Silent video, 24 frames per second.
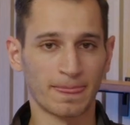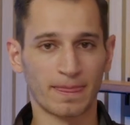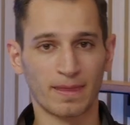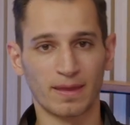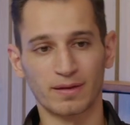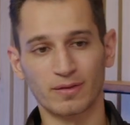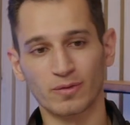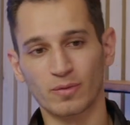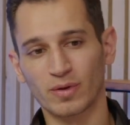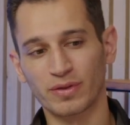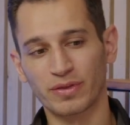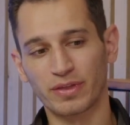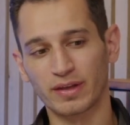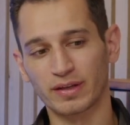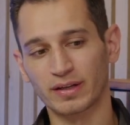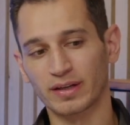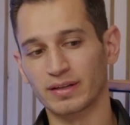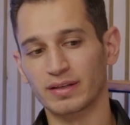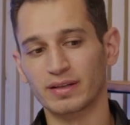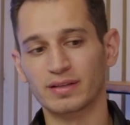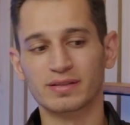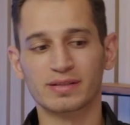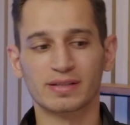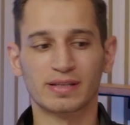And the one thing I
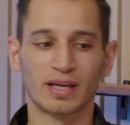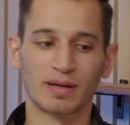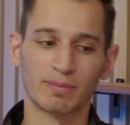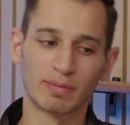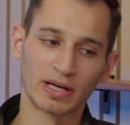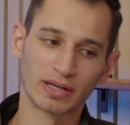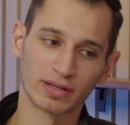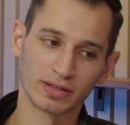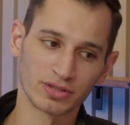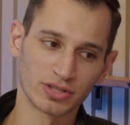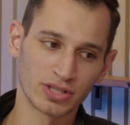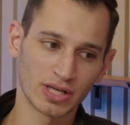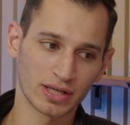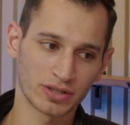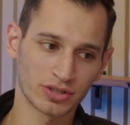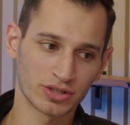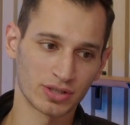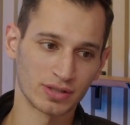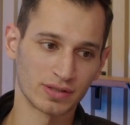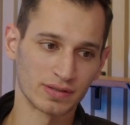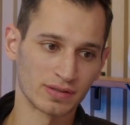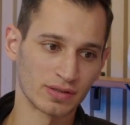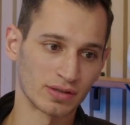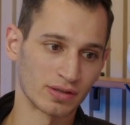didn't say about
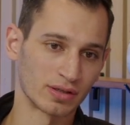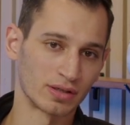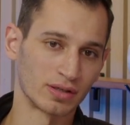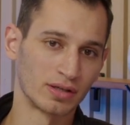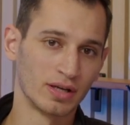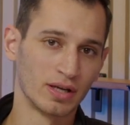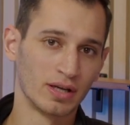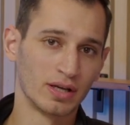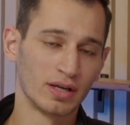injections are